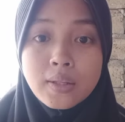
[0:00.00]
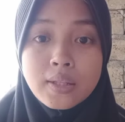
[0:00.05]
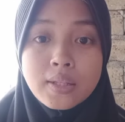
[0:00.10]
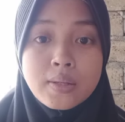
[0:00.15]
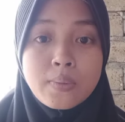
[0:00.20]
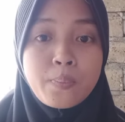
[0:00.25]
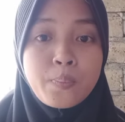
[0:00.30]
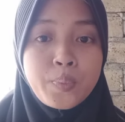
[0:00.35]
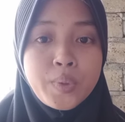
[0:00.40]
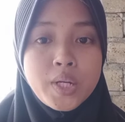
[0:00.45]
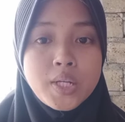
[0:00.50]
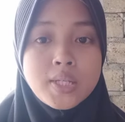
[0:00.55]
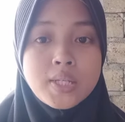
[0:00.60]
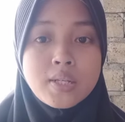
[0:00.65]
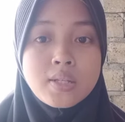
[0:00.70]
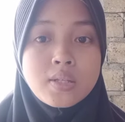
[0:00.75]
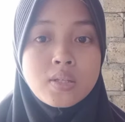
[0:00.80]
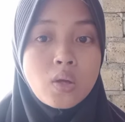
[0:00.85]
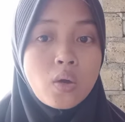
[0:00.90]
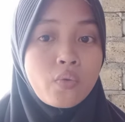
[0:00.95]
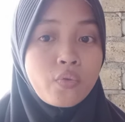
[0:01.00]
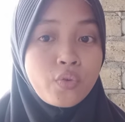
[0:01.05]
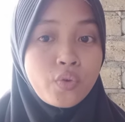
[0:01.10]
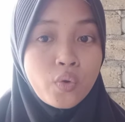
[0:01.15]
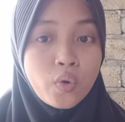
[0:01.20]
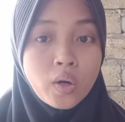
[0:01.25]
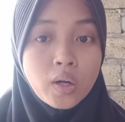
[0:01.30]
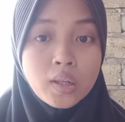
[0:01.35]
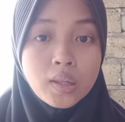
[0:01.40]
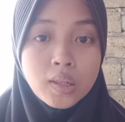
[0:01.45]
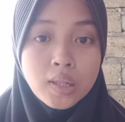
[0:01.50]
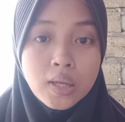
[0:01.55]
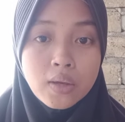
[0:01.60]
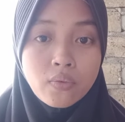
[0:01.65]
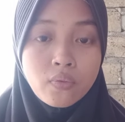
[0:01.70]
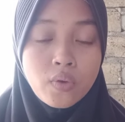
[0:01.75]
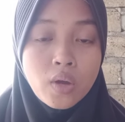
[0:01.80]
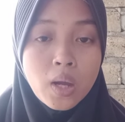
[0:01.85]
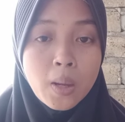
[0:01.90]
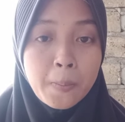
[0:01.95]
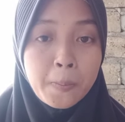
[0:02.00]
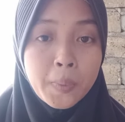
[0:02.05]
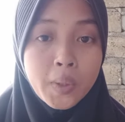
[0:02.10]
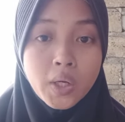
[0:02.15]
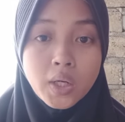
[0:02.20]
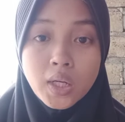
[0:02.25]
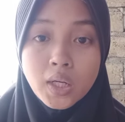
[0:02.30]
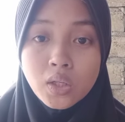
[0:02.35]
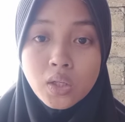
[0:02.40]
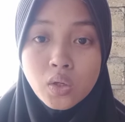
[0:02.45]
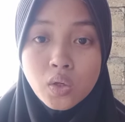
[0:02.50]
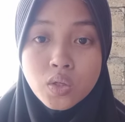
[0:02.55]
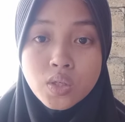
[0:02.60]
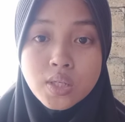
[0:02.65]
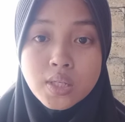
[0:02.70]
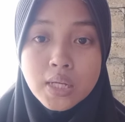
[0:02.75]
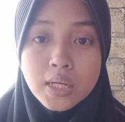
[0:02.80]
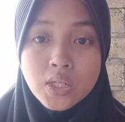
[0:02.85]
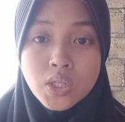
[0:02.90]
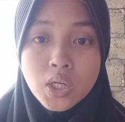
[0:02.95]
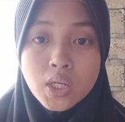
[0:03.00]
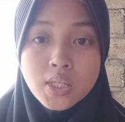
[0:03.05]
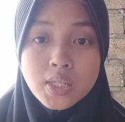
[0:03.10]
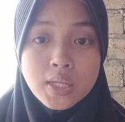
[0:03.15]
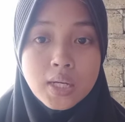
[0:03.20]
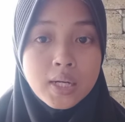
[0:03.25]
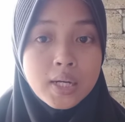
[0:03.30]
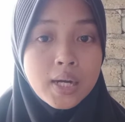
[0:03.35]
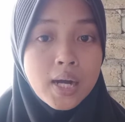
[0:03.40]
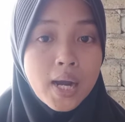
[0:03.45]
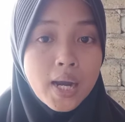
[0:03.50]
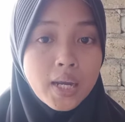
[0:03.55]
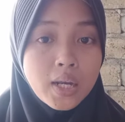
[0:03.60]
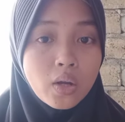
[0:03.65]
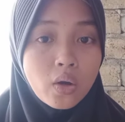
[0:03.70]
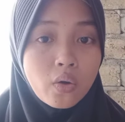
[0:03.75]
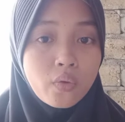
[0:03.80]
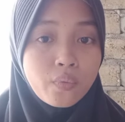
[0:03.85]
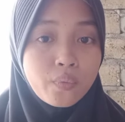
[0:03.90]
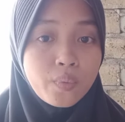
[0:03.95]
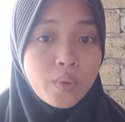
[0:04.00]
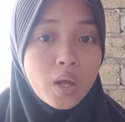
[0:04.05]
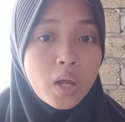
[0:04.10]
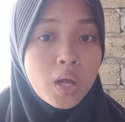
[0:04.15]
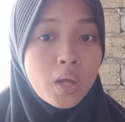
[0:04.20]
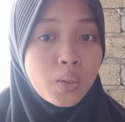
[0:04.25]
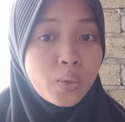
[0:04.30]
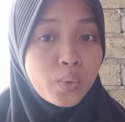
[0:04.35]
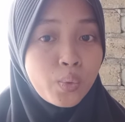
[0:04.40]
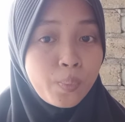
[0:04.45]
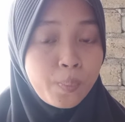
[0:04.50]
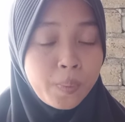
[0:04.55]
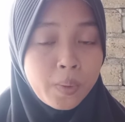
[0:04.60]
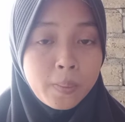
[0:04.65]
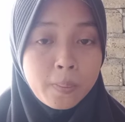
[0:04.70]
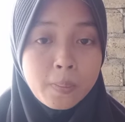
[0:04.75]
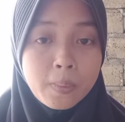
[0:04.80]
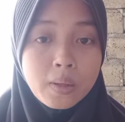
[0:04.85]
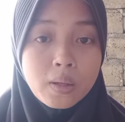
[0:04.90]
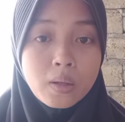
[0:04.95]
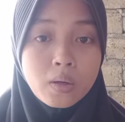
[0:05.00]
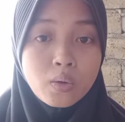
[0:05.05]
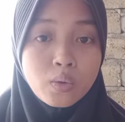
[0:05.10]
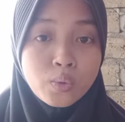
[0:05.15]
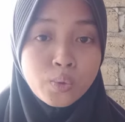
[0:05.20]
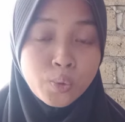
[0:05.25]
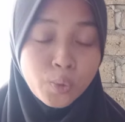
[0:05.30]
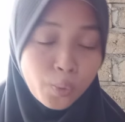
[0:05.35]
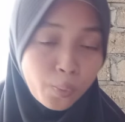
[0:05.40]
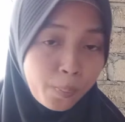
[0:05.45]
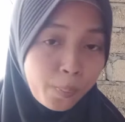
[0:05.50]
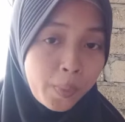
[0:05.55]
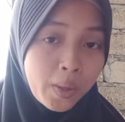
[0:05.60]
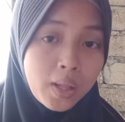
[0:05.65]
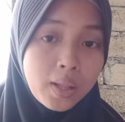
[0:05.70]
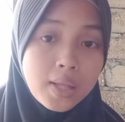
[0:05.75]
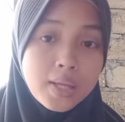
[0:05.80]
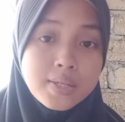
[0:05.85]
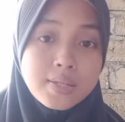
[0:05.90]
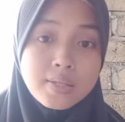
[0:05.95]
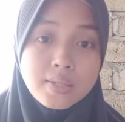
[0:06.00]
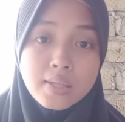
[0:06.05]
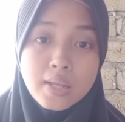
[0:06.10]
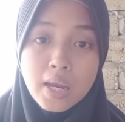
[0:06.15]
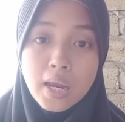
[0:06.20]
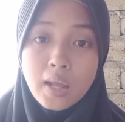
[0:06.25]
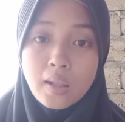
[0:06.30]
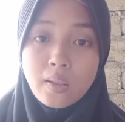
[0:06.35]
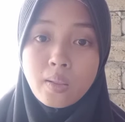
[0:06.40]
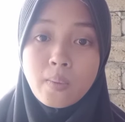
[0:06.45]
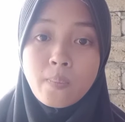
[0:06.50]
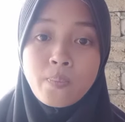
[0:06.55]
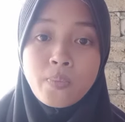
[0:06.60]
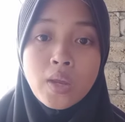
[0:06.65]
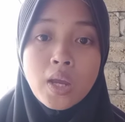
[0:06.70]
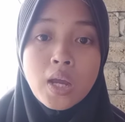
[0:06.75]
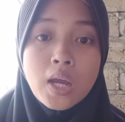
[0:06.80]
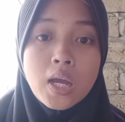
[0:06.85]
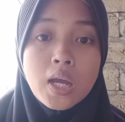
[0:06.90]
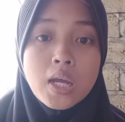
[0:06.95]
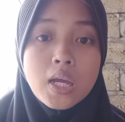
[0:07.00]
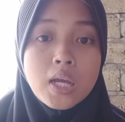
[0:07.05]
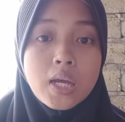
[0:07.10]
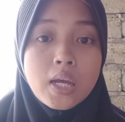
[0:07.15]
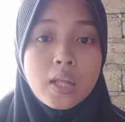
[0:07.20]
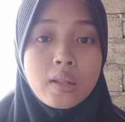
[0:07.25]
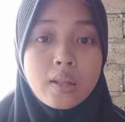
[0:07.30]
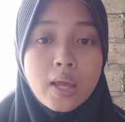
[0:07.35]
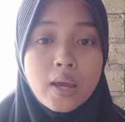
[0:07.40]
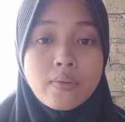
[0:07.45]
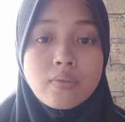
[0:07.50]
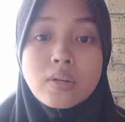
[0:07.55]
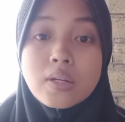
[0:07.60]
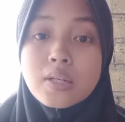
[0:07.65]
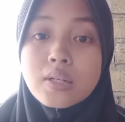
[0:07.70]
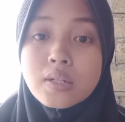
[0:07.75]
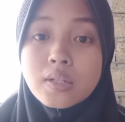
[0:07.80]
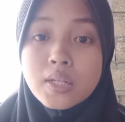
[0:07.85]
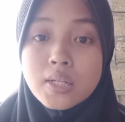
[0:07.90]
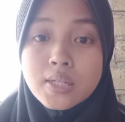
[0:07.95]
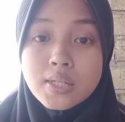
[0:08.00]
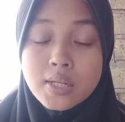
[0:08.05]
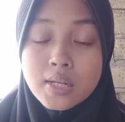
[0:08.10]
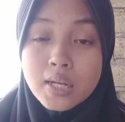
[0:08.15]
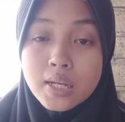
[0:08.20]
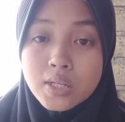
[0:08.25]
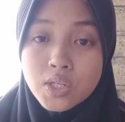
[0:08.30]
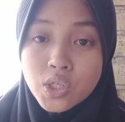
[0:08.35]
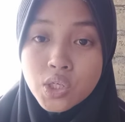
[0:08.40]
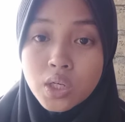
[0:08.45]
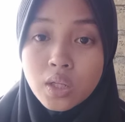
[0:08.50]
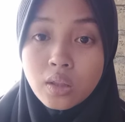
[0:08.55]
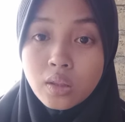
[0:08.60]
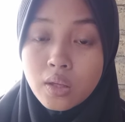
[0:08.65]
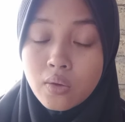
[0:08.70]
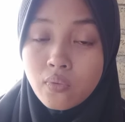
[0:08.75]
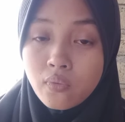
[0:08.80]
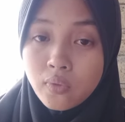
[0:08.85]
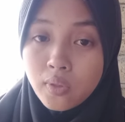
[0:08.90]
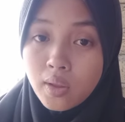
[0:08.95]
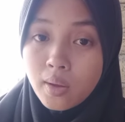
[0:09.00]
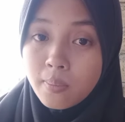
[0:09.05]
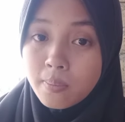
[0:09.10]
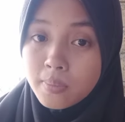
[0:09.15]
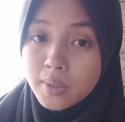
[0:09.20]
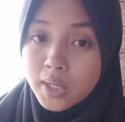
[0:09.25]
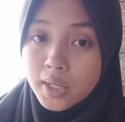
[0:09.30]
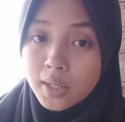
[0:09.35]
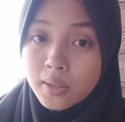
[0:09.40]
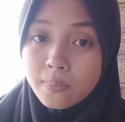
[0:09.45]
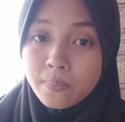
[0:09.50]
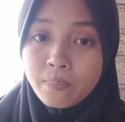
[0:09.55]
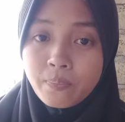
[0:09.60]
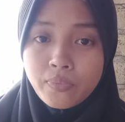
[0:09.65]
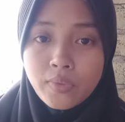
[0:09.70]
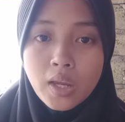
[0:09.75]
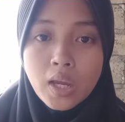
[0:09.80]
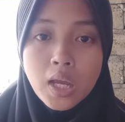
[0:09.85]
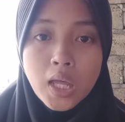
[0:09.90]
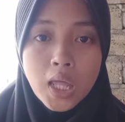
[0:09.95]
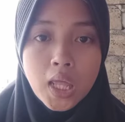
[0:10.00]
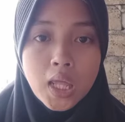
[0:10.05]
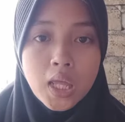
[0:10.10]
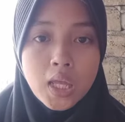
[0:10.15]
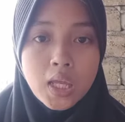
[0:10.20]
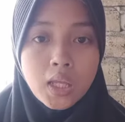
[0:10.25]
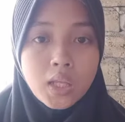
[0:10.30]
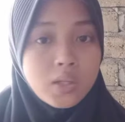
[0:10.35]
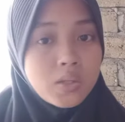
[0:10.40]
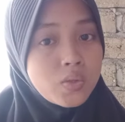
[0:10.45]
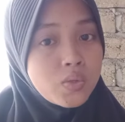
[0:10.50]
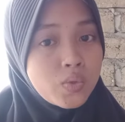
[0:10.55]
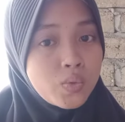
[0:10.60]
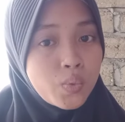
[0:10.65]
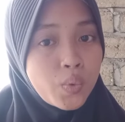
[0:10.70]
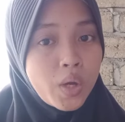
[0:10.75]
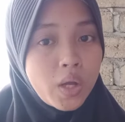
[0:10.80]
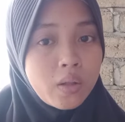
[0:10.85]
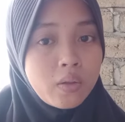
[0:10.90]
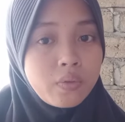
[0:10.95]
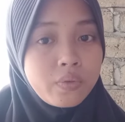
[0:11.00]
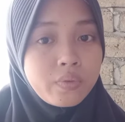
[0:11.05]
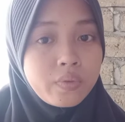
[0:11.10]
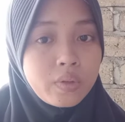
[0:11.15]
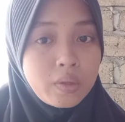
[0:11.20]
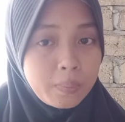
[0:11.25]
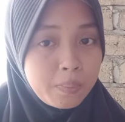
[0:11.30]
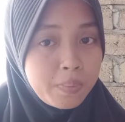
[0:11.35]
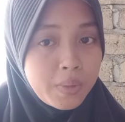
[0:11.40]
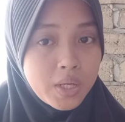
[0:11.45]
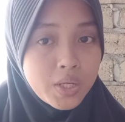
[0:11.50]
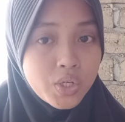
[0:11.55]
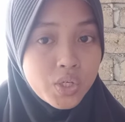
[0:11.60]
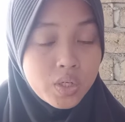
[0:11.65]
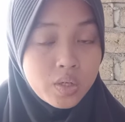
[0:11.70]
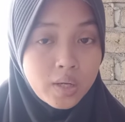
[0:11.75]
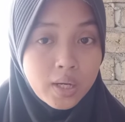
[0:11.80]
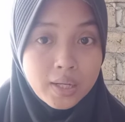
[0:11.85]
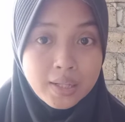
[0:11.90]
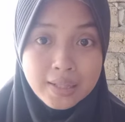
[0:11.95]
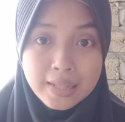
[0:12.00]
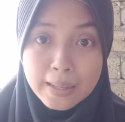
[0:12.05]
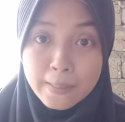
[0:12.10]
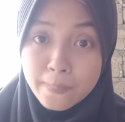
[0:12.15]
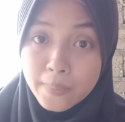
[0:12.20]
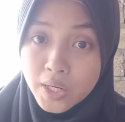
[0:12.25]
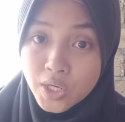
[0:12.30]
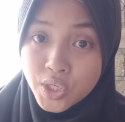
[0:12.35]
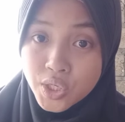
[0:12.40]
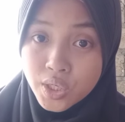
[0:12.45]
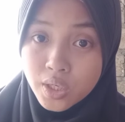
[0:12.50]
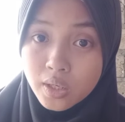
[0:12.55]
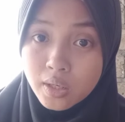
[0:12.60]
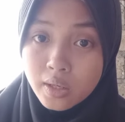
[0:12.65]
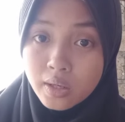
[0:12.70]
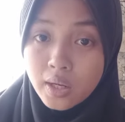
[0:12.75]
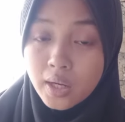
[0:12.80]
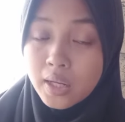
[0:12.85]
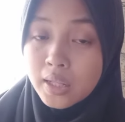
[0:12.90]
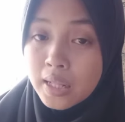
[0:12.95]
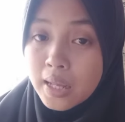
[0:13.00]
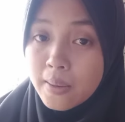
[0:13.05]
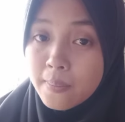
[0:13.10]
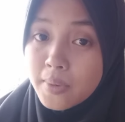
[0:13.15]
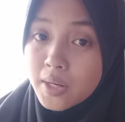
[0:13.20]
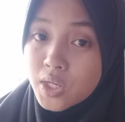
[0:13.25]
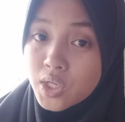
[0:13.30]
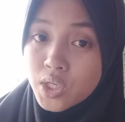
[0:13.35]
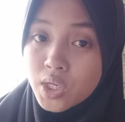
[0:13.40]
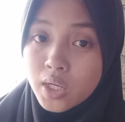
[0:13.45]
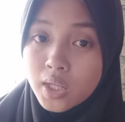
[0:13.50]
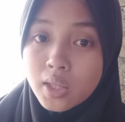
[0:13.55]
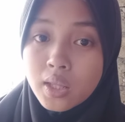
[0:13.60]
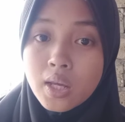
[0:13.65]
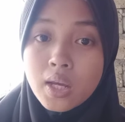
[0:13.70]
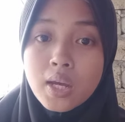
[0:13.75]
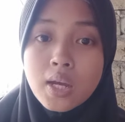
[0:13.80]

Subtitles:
The presence of coral reef predators such as a kind of Drupella snail. 11. Residential development. 12. Beach reclamation.